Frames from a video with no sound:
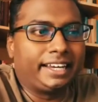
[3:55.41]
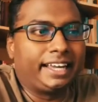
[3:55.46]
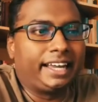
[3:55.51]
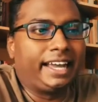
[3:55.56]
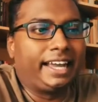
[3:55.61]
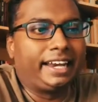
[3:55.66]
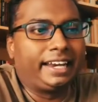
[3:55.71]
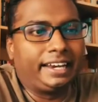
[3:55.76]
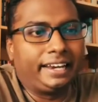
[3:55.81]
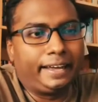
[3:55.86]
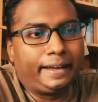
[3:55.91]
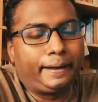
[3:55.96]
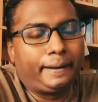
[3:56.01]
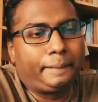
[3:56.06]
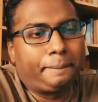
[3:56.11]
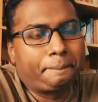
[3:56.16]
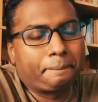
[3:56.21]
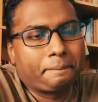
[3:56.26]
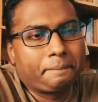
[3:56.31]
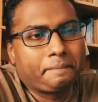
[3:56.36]
And
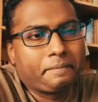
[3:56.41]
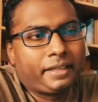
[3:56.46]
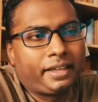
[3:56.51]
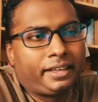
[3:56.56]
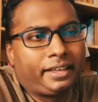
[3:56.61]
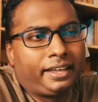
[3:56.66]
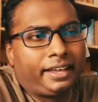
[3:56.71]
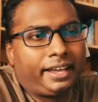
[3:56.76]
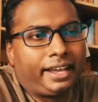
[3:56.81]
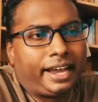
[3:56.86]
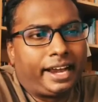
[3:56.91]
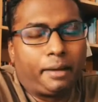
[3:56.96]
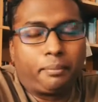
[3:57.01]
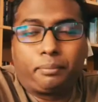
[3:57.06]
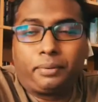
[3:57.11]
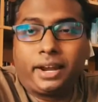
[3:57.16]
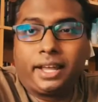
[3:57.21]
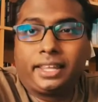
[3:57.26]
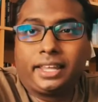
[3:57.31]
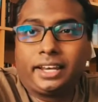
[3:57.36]
I
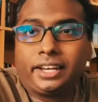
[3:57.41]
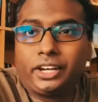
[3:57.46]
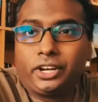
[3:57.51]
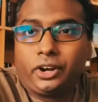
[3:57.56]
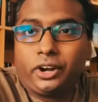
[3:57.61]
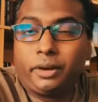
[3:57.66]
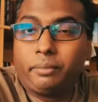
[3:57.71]
pray that, you know,